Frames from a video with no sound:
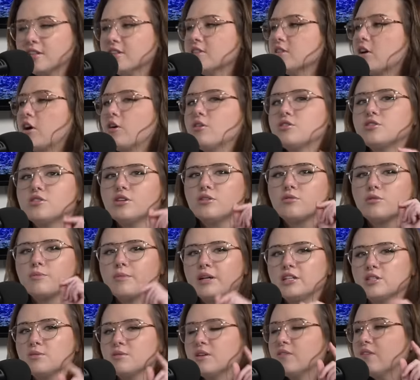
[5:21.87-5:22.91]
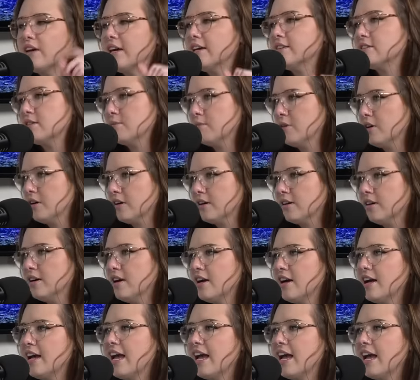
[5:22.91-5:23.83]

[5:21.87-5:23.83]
This also reminds me of ASMR.